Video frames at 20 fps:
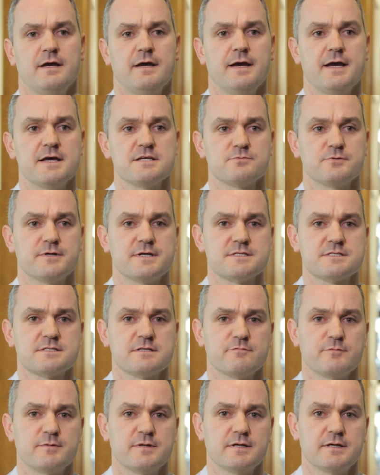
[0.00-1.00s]
SYS
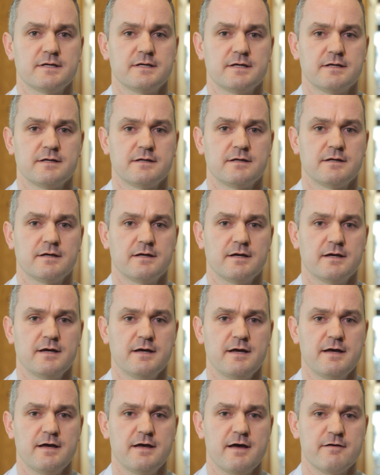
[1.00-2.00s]
have been
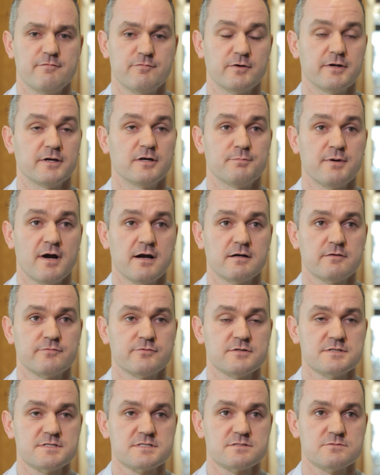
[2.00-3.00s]
a very good partner
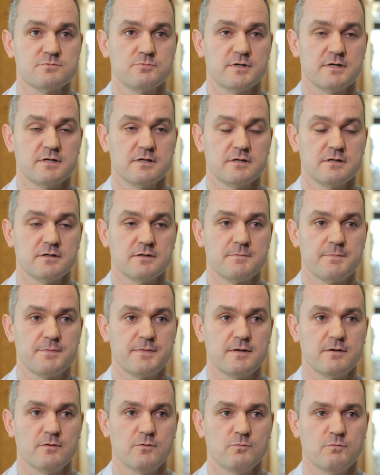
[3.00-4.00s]
for us, where
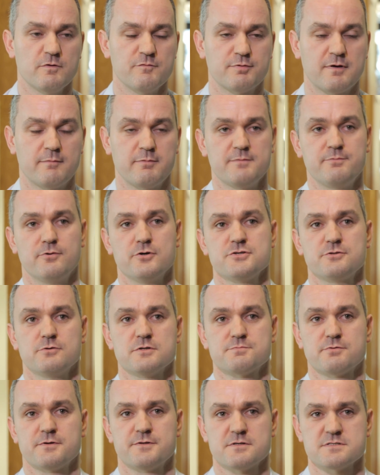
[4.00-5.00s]
we've probably pushed
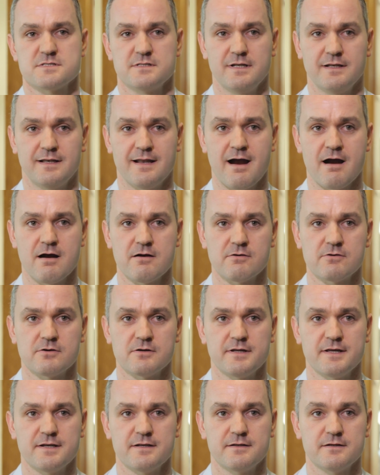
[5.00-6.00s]
those printers a little harder
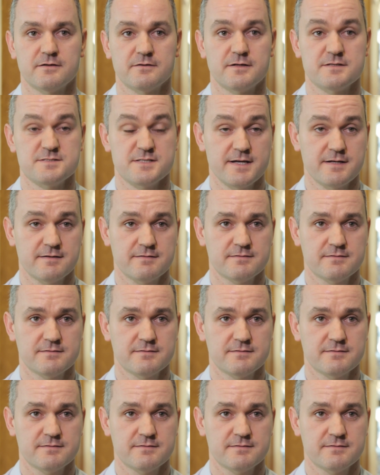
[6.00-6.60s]
than they're designed to.